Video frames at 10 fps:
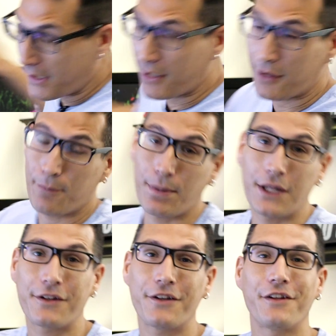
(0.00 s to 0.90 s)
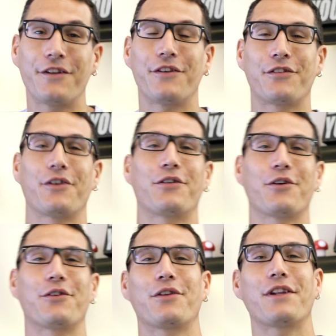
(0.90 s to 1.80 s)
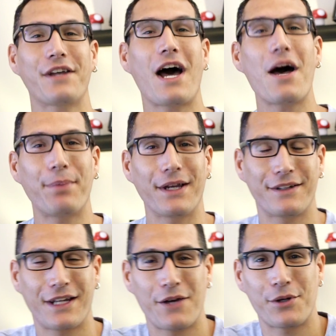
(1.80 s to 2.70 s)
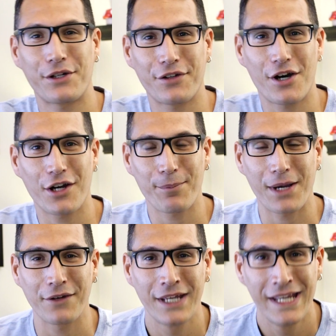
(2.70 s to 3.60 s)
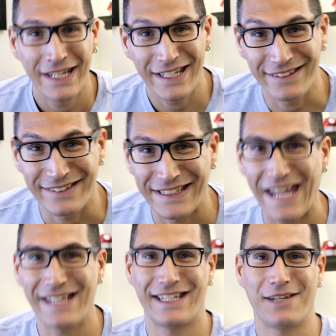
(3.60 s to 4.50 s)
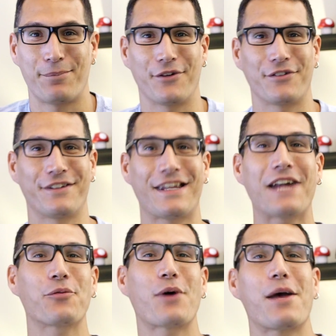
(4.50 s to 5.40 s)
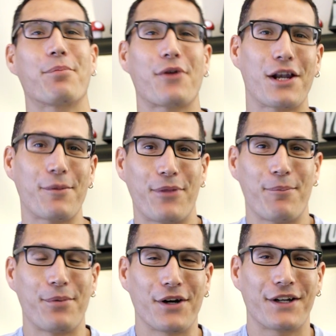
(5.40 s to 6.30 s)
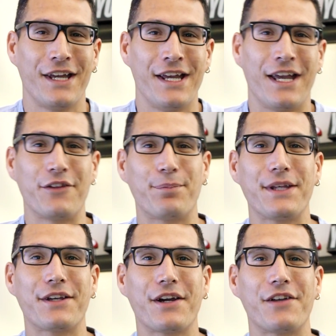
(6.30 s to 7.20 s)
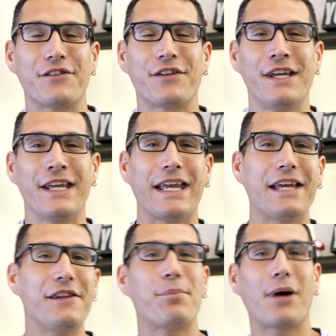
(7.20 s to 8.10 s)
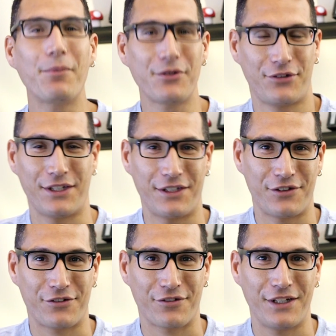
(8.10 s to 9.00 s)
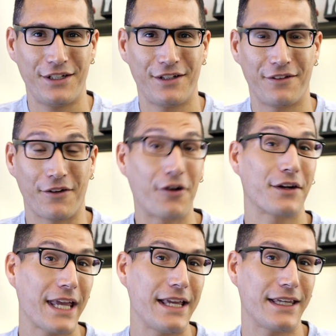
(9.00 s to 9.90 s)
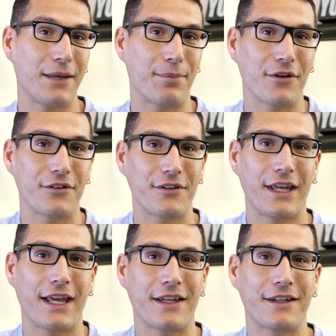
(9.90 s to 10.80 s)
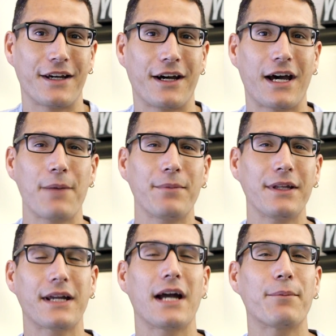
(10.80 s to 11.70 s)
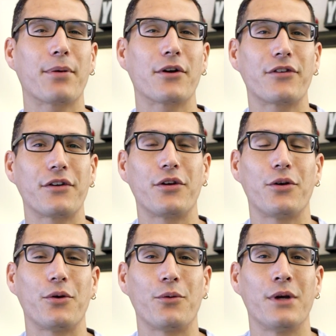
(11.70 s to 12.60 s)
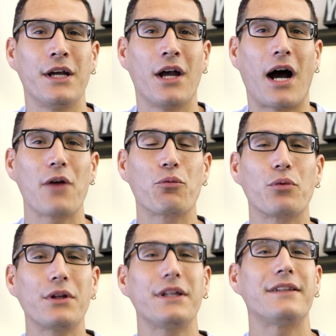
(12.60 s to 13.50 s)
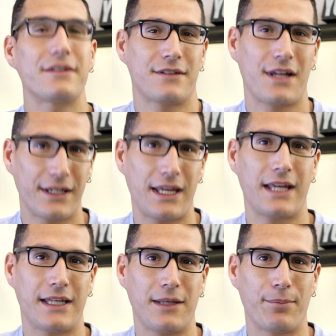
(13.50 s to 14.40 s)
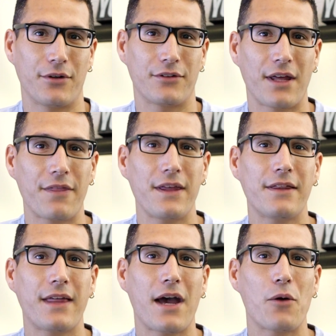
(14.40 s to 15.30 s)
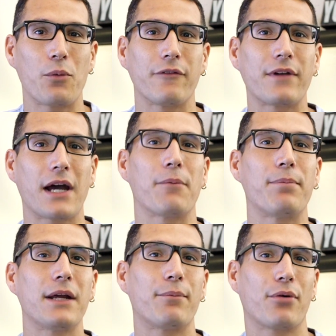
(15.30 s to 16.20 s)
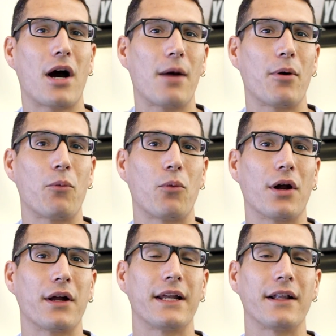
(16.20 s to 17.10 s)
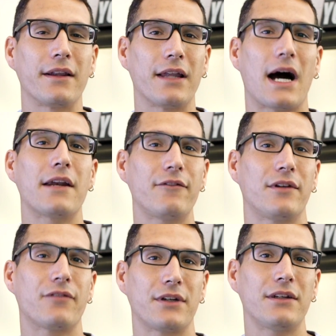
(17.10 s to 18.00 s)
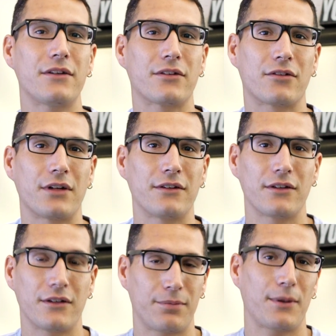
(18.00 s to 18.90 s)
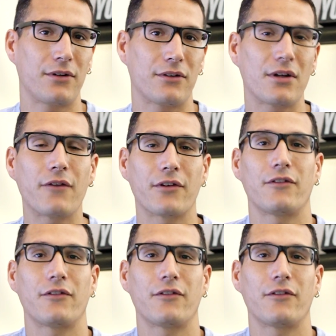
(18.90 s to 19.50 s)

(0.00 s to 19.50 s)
uh, but so so so the topic that I want to talk about is gatekeepers, and that's why I brought up the book, is because in the publishing industry, there are gatekeepers. And uh, I'm the kind of person who, I really dislike gatekeepers. I think that we've got a big problem where in a lot of different industries, especially in software